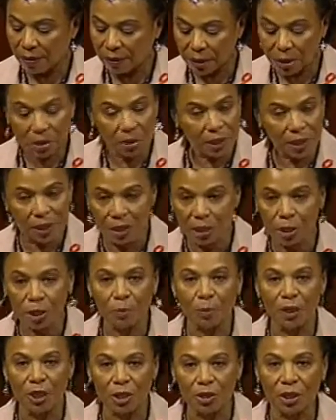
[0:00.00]
to
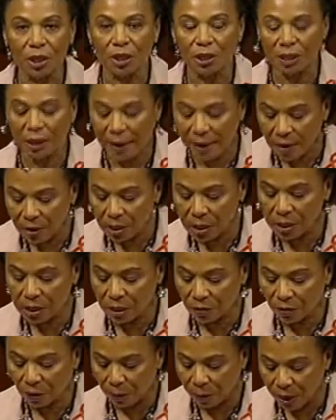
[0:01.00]
the thousands
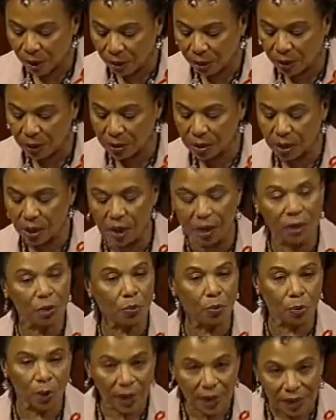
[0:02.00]
of Americans on the
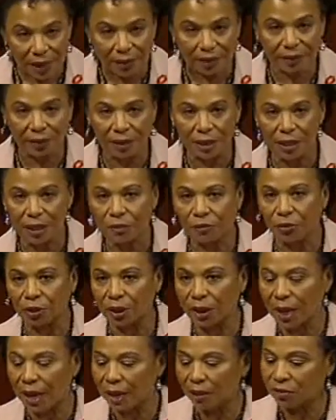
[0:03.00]
waiting list for
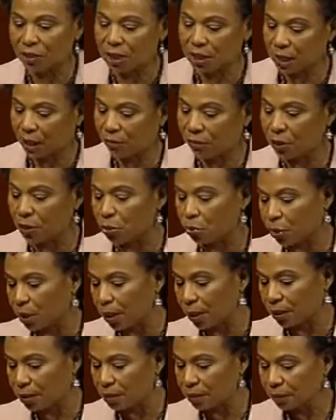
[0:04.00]
life-saving
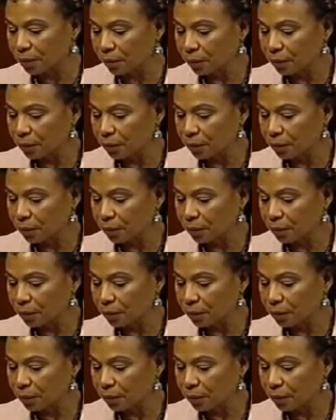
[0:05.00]
drugs.